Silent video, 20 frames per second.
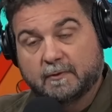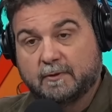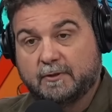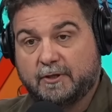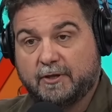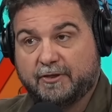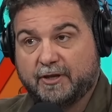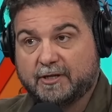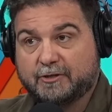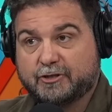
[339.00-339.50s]

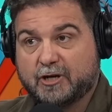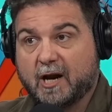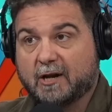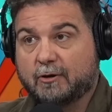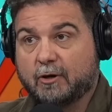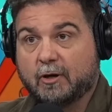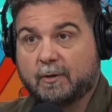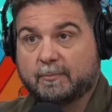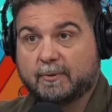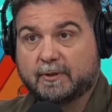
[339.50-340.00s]
You think John
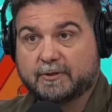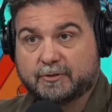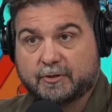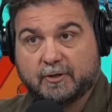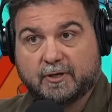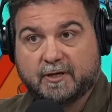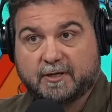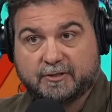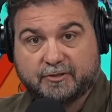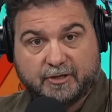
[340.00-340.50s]
Harbaugh is
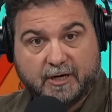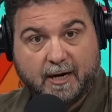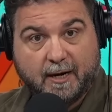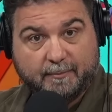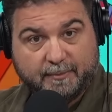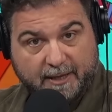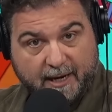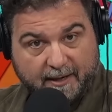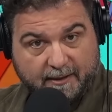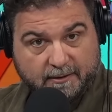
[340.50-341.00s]
good at his
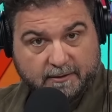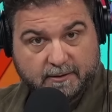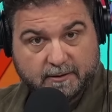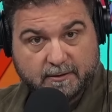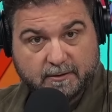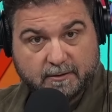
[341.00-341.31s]
job? Yes?